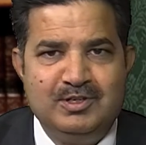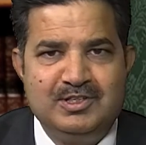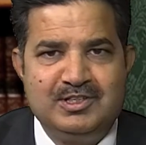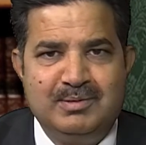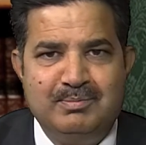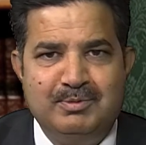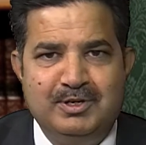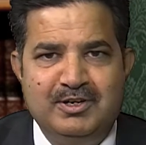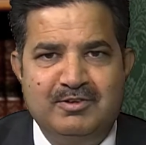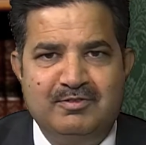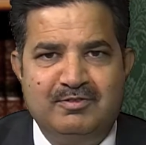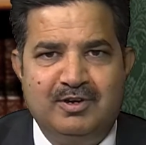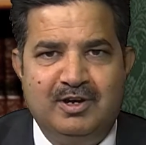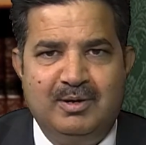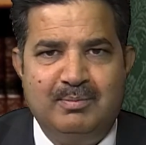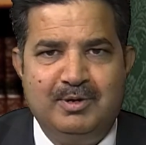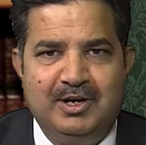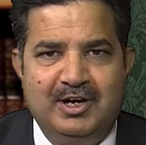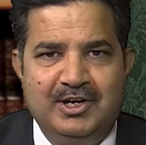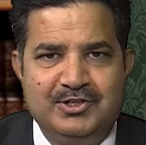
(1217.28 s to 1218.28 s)
summary
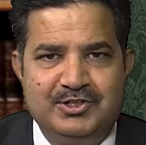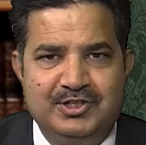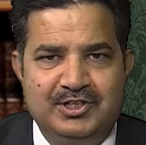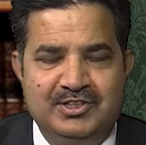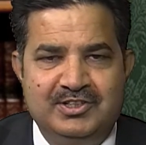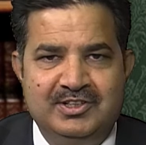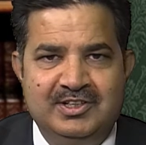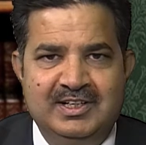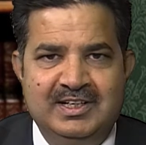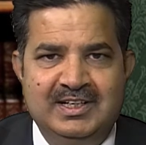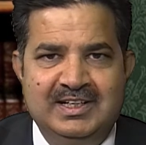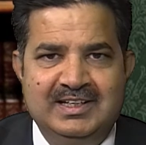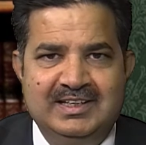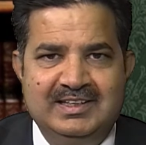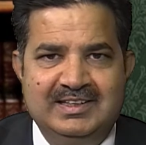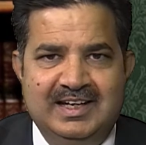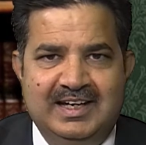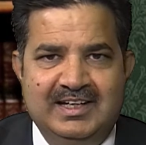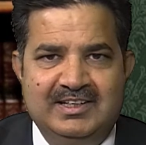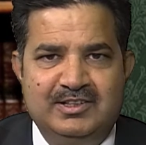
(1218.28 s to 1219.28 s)
from Arshad,
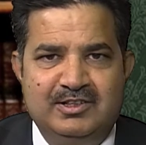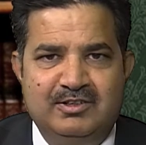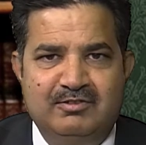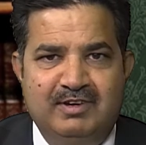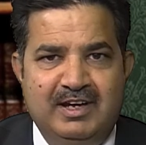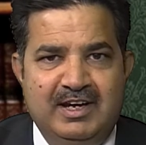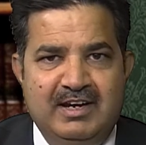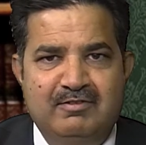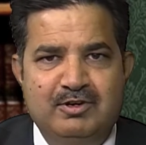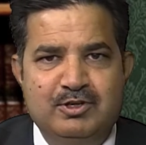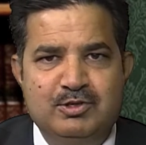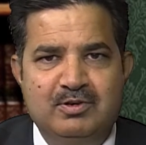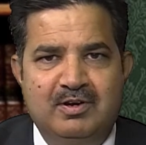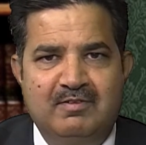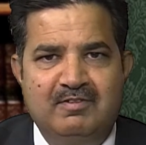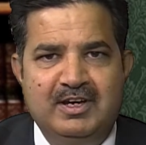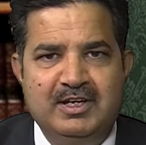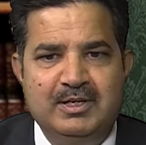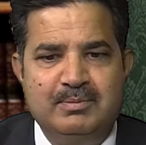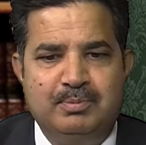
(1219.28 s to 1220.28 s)
that whenever you have
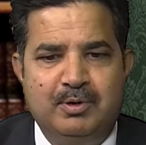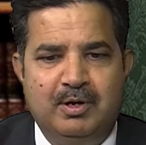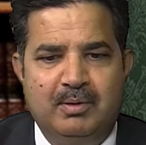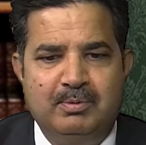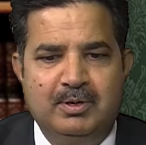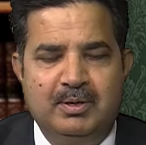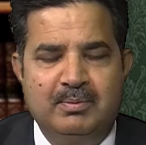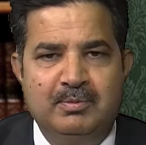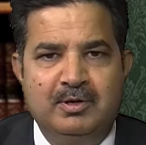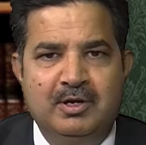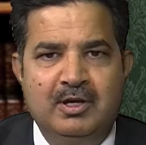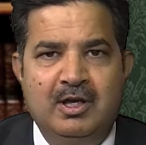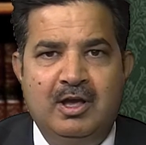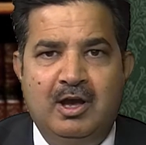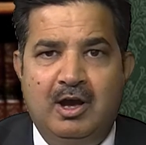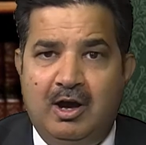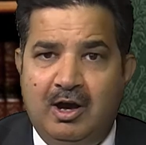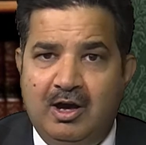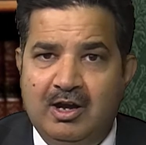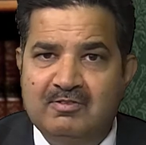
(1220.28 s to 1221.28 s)
any problem,
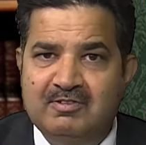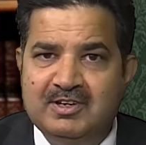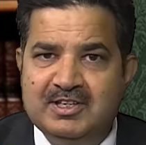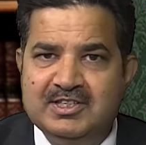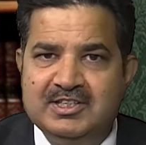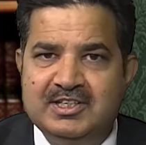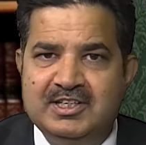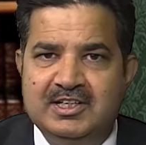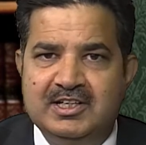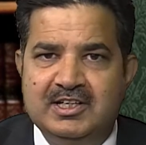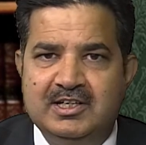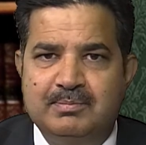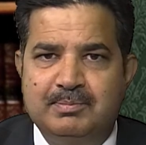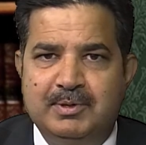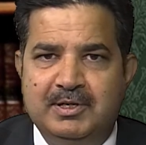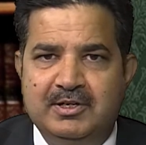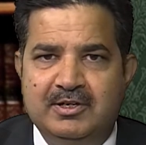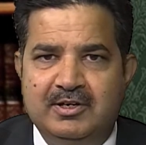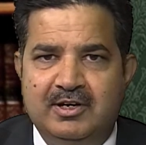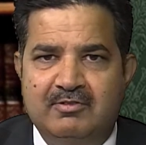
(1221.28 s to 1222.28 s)
always seek
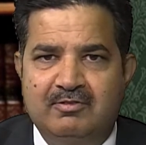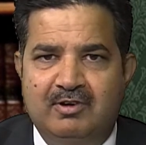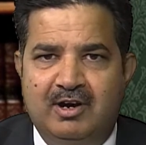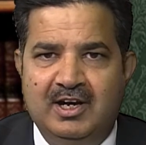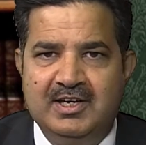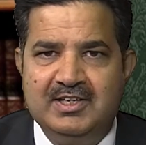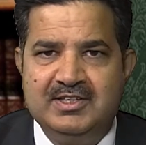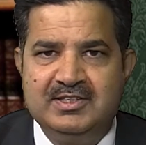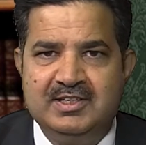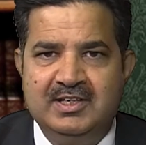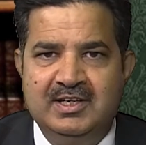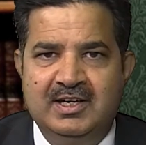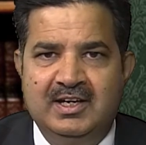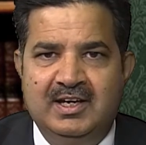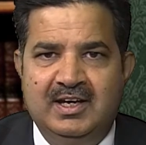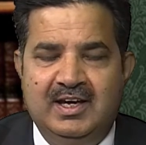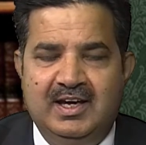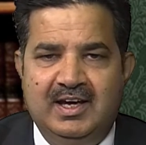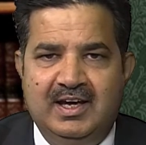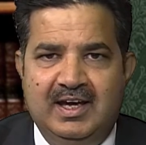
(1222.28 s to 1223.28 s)
independent advice.
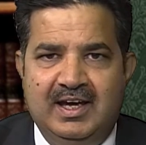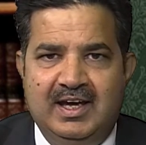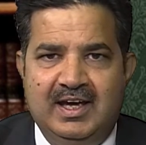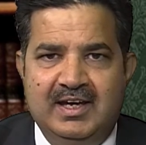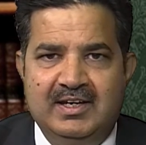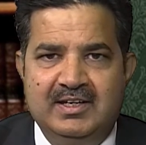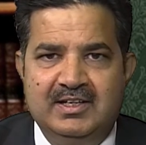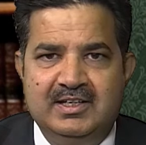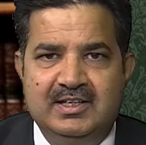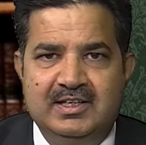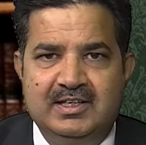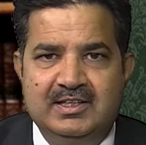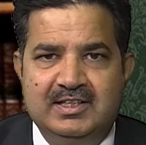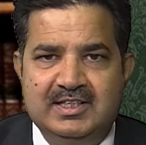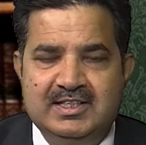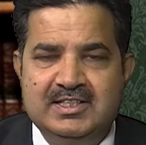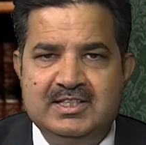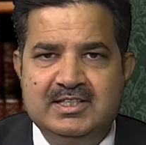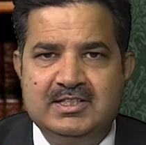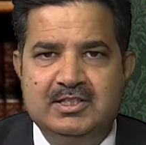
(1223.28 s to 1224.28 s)
And
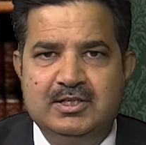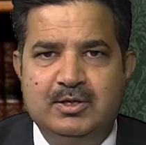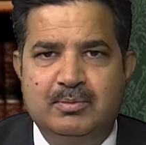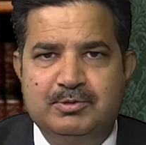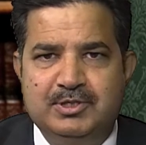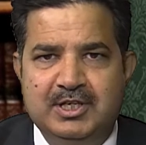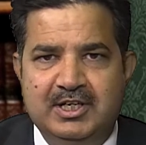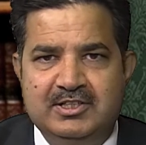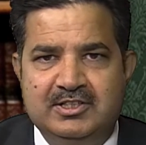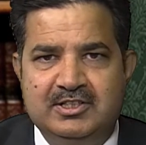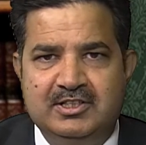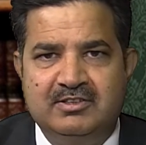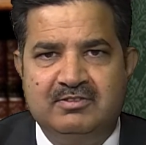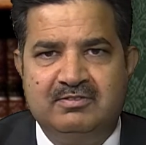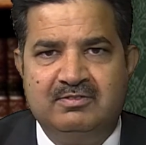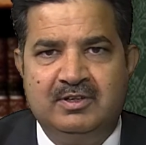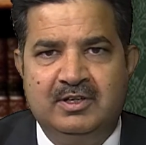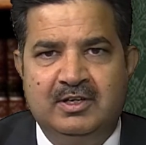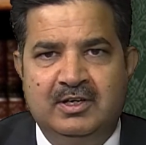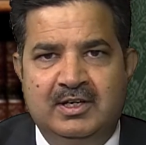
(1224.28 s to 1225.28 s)
this is the objective
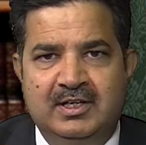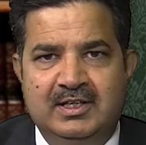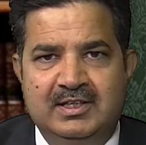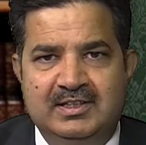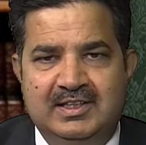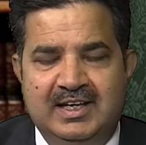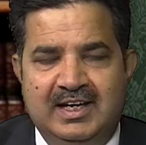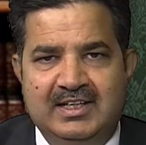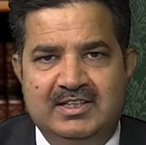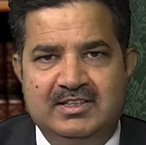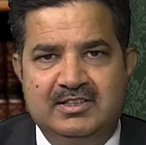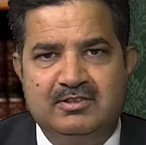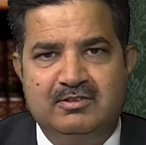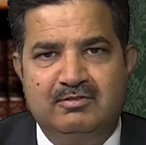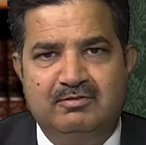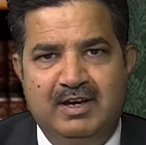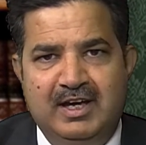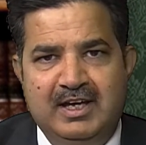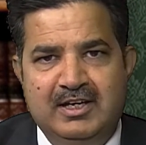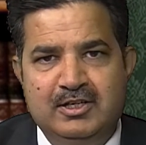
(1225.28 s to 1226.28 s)
that
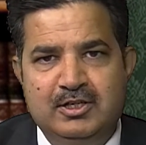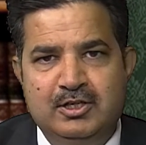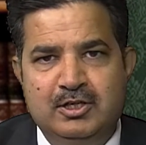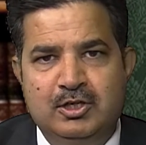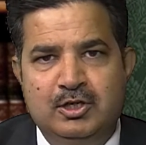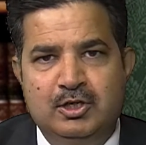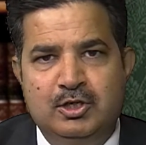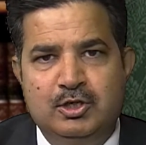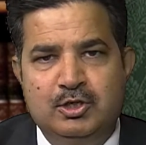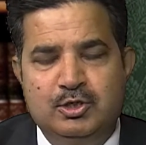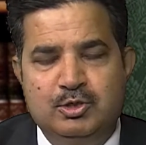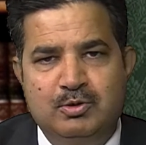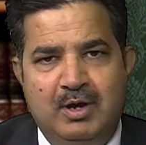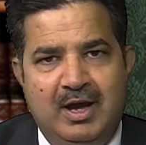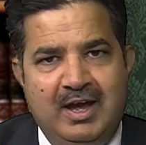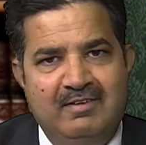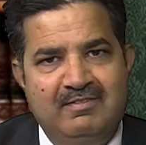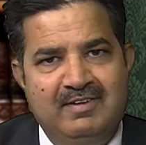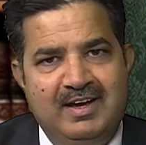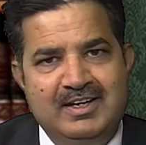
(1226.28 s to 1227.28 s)
when you
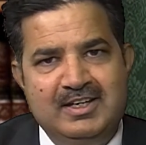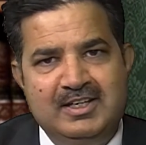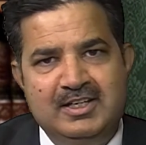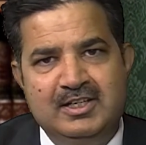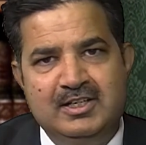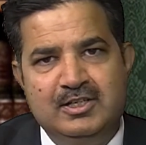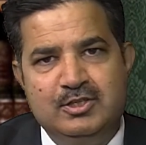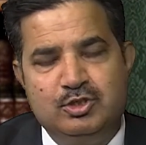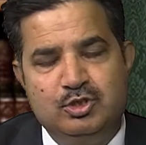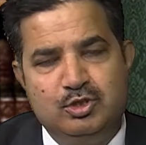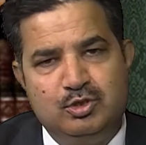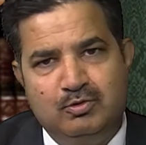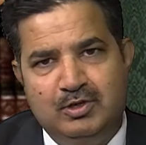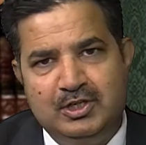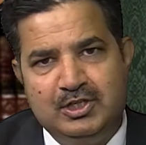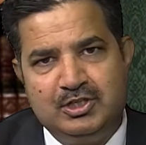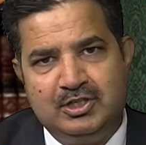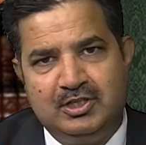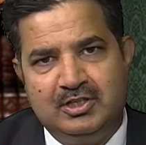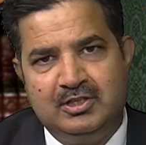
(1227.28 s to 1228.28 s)
have any
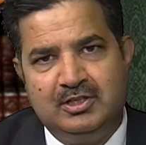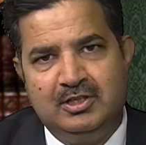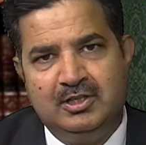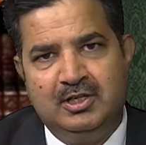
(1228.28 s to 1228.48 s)
situation,